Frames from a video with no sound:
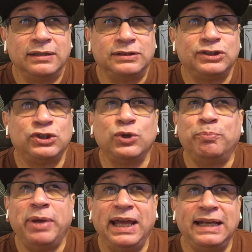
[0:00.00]

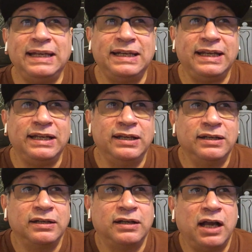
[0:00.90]
stupidity
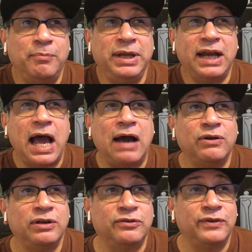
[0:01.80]
coming
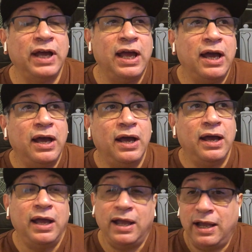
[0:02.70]
out of,
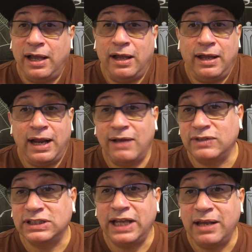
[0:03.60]
and I have
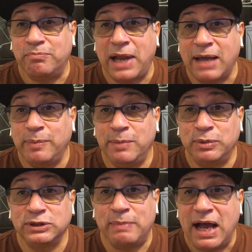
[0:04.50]
to say it, black
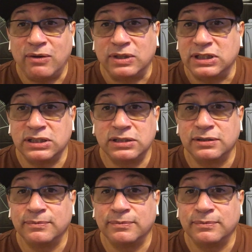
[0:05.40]
people's mouths.